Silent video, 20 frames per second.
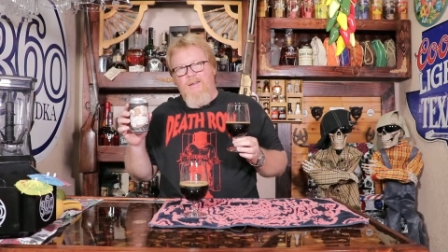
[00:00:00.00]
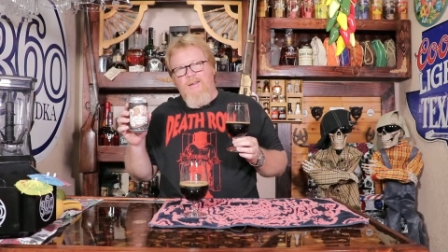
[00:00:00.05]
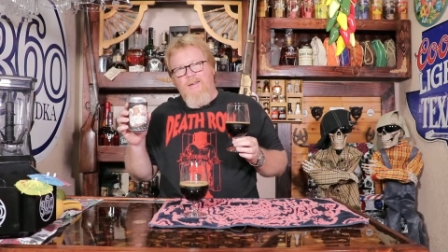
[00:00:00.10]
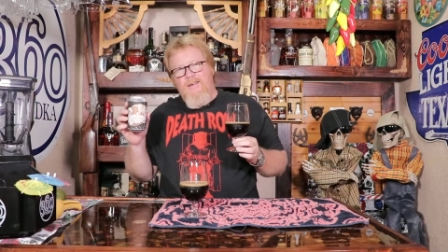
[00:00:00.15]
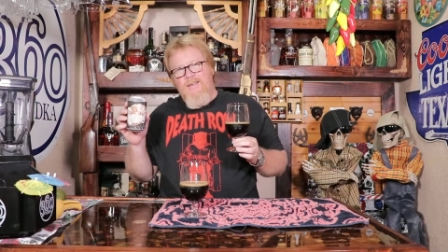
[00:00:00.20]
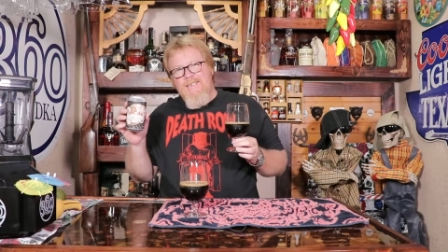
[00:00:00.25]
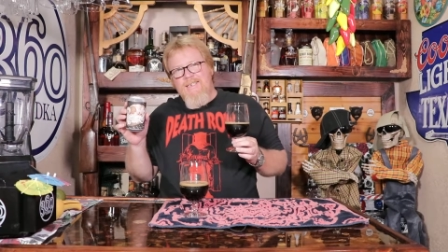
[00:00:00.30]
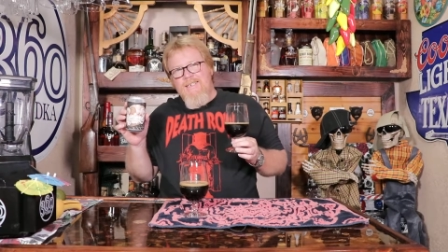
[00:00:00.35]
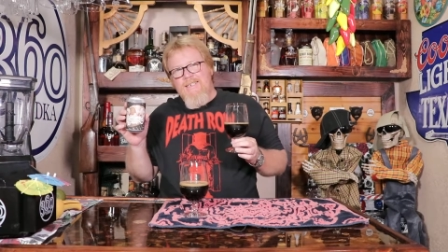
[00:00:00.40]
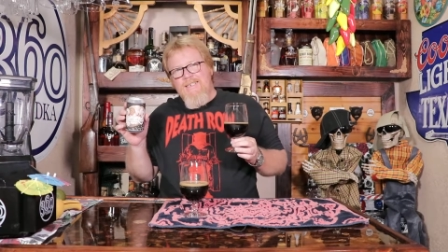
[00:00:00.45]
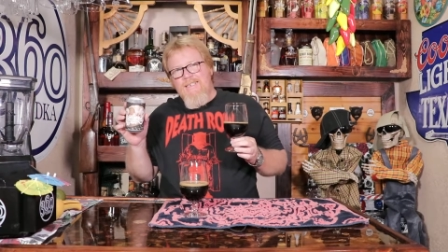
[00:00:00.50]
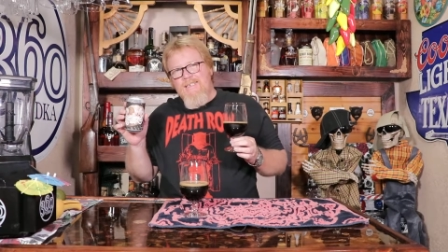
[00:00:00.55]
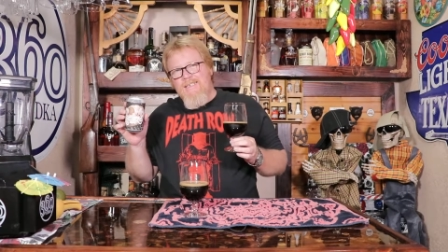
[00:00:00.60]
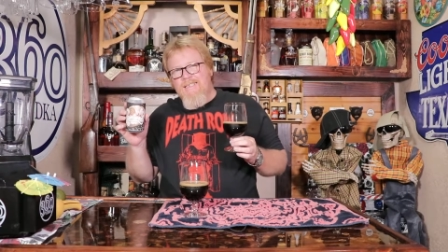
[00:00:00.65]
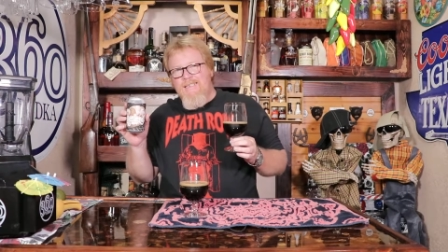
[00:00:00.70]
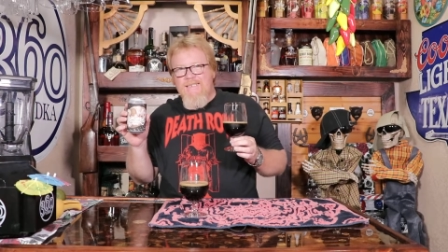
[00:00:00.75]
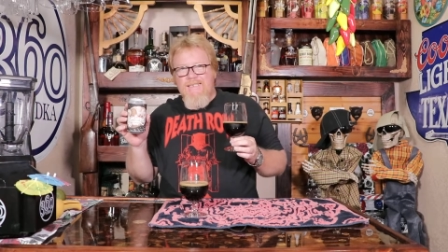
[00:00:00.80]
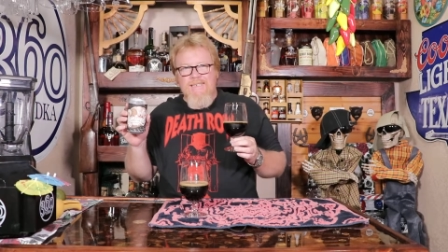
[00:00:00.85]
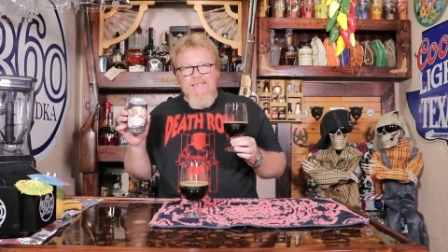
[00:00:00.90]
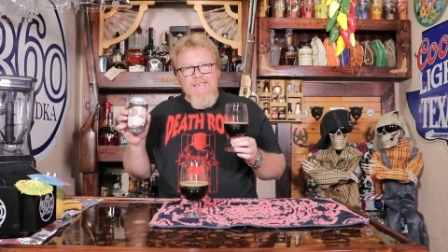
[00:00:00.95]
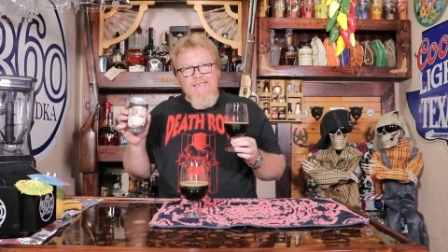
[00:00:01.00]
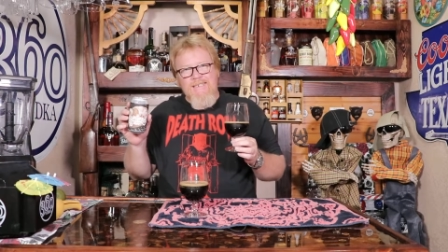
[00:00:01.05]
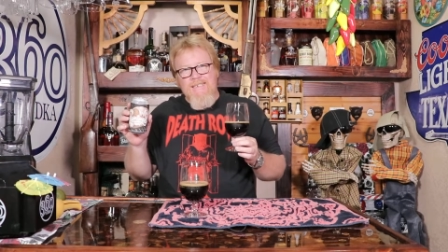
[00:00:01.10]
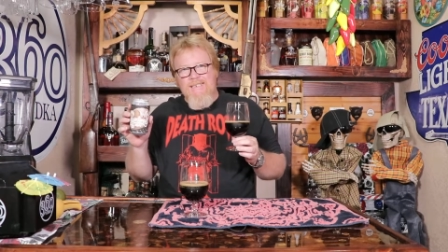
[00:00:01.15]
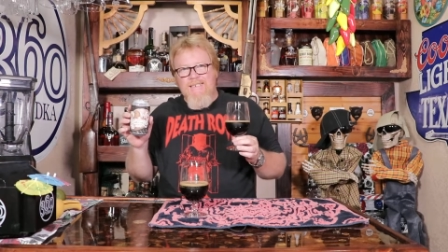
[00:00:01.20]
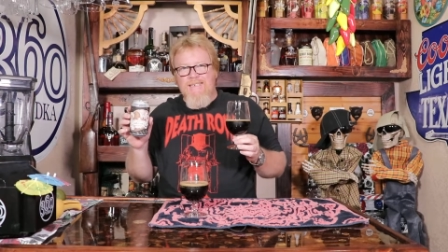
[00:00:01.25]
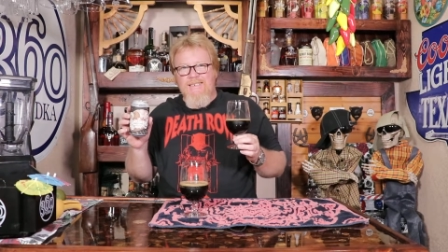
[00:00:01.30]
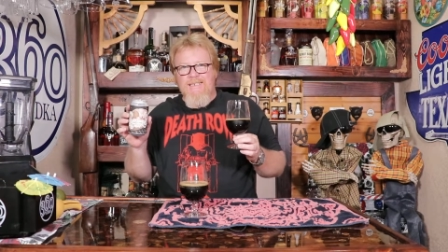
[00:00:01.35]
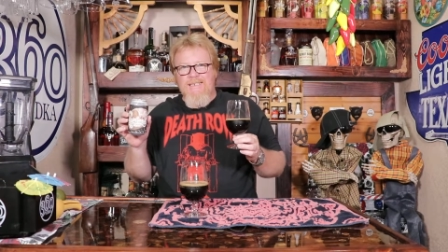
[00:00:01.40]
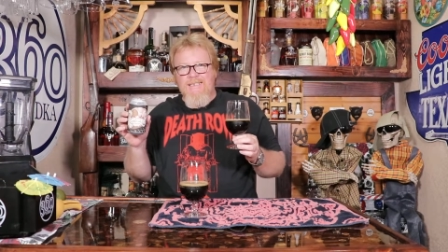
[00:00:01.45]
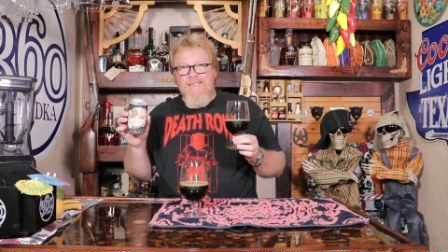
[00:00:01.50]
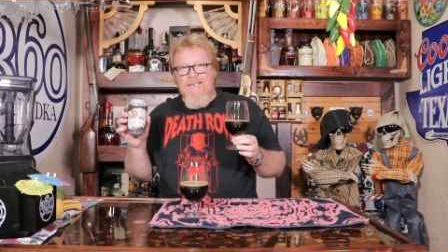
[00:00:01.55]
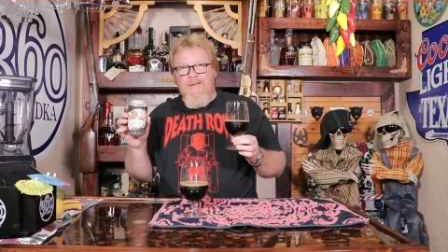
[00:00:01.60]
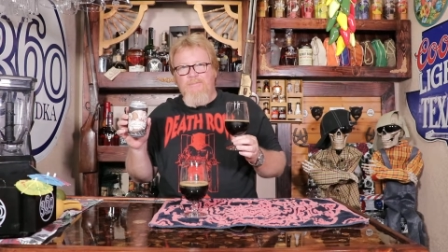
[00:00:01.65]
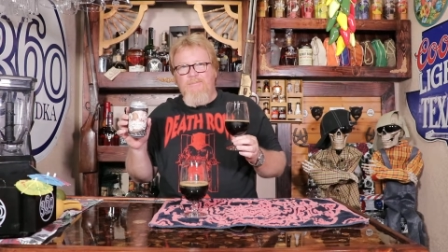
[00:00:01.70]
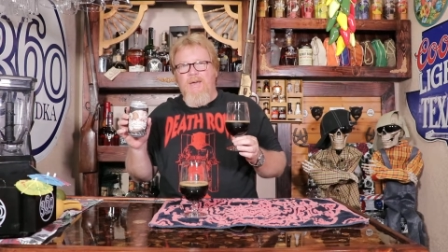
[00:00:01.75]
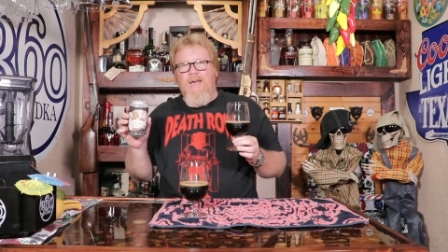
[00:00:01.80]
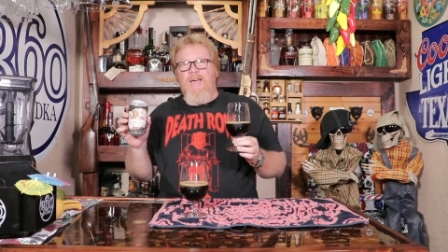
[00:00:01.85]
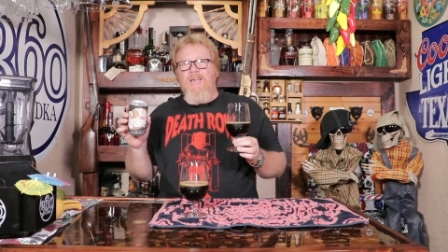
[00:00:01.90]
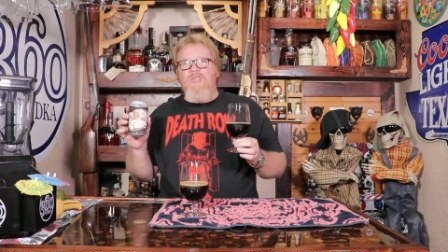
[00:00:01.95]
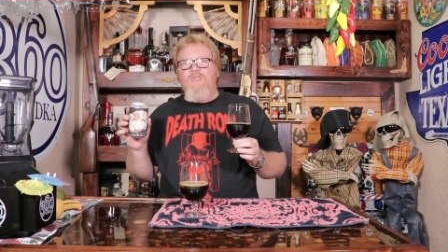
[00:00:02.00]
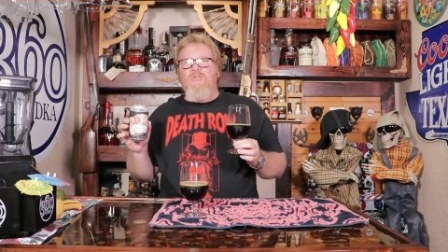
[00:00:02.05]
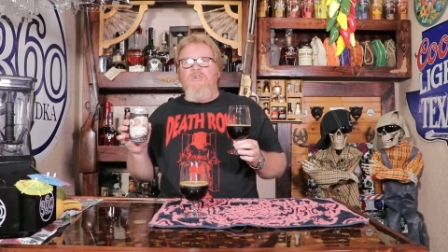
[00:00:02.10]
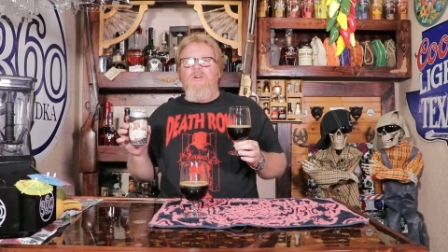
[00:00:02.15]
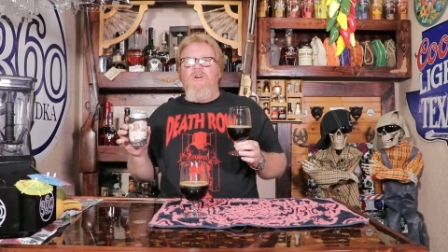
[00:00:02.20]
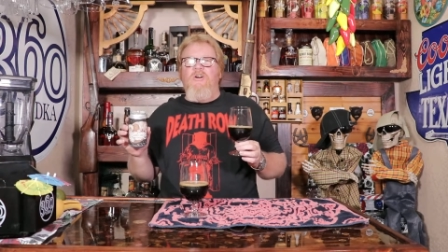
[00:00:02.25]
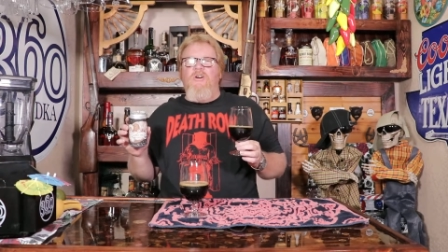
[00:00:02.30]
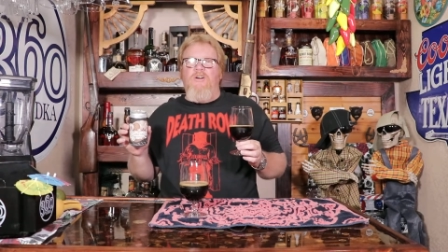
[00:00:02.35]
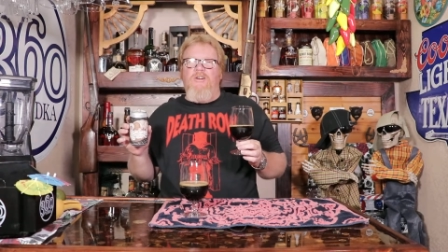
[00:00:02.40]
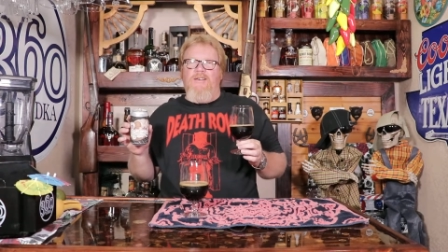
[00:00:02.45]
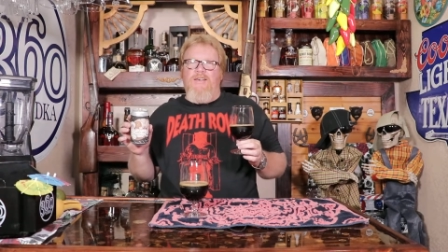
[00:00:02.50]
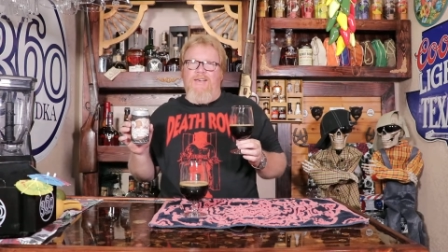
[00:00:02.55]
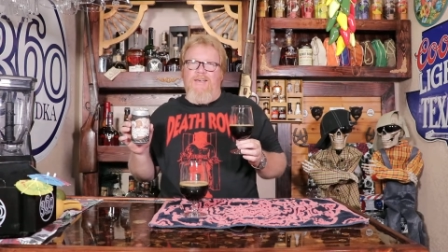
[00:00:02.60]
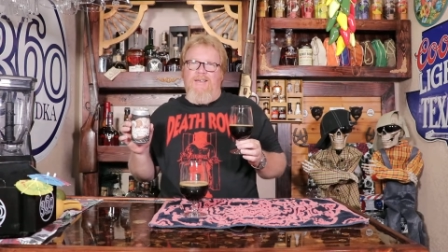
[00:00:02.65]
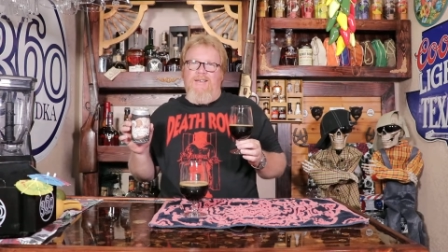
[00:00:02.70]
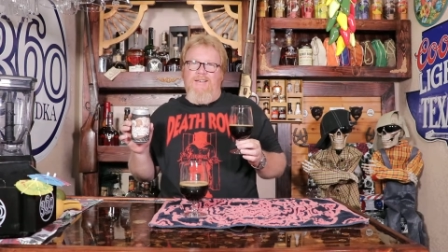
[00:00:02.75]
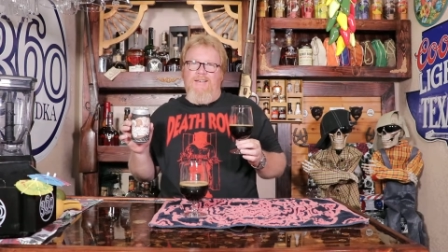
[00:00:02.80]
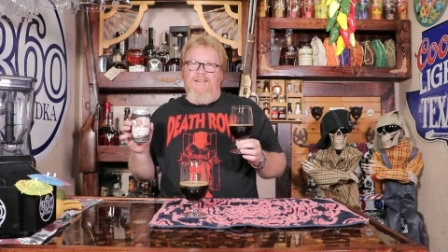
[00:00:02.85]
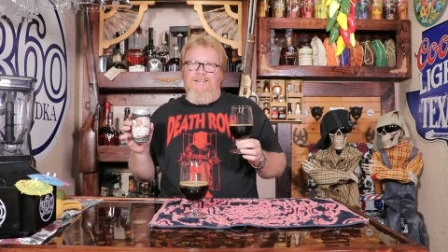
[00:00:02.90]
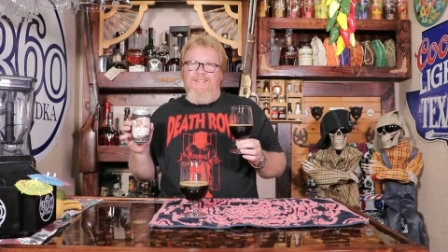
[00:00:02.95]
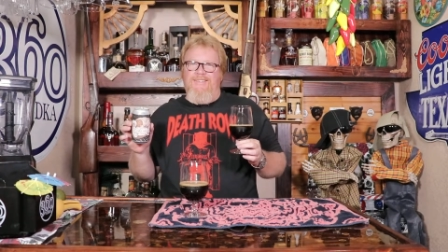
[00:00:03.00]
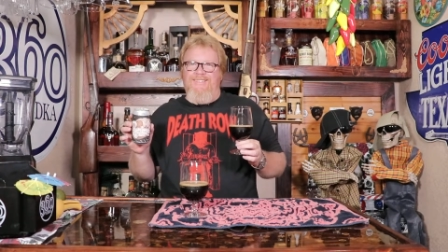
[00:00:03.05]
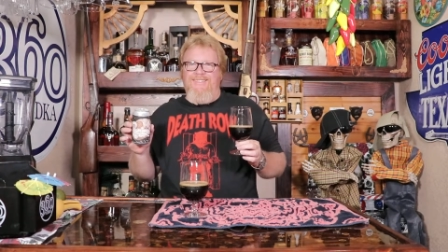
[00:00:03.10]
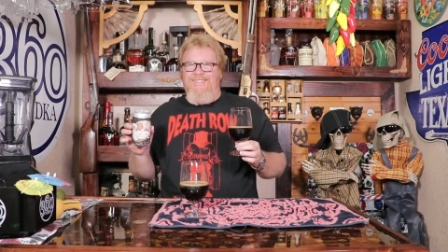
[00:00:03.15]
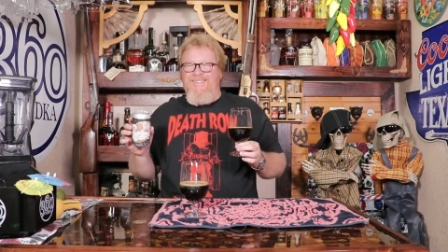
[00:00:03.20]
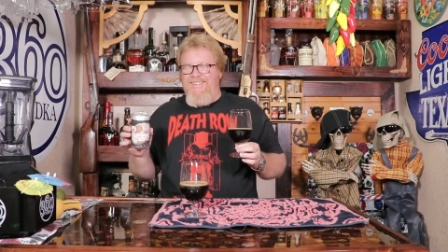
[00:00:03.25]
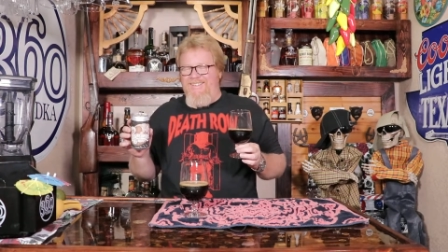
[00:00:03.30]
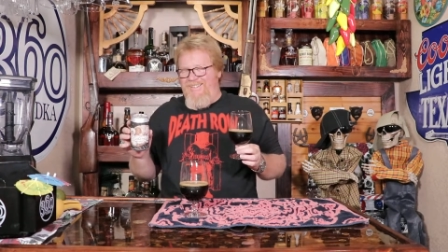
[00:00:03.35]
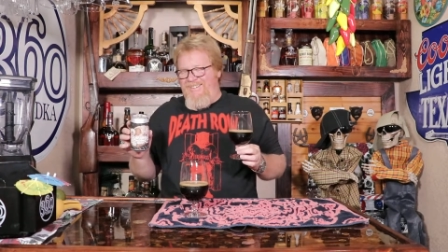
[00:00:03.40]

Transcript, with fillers: Pastryarchy. Pastryarchy. Yes.